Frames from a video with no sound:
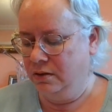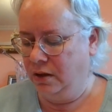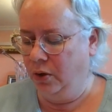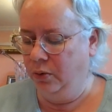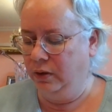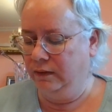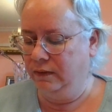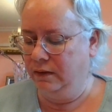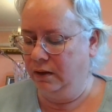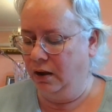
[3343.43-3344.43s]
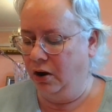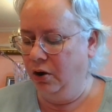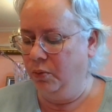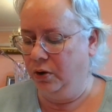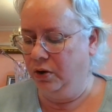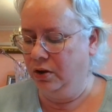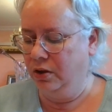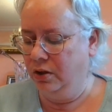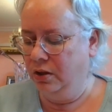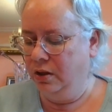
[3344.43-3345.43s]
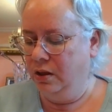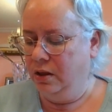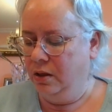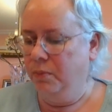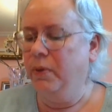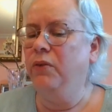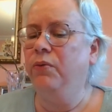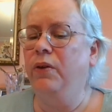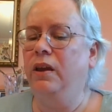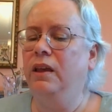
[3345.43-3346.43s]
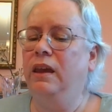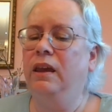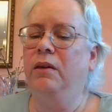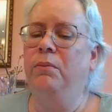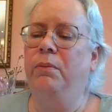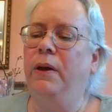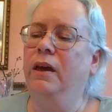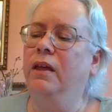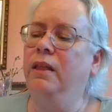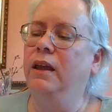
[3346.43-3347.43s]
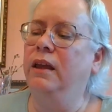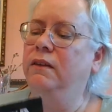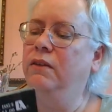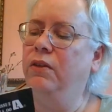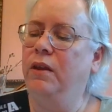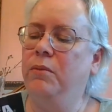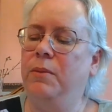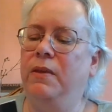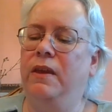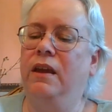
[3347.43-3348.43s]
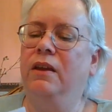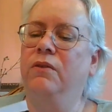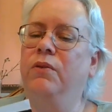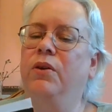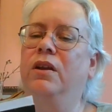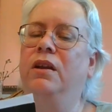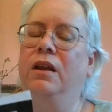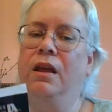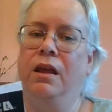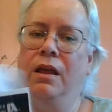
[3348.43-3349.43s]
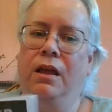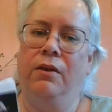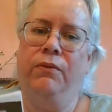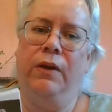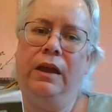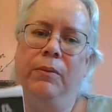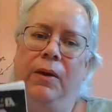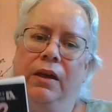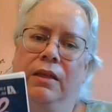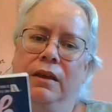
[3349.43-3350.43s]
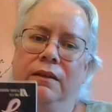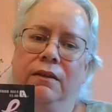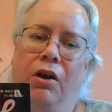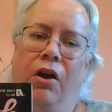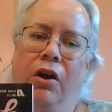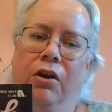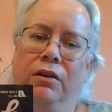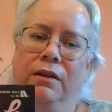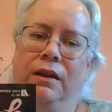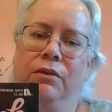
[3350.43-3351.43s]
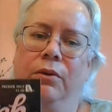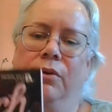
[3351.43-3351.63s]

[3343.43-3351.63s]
Oh, yes, artwork by Frankie Buckley. So then maybe they converted Frankie Buckley's art into a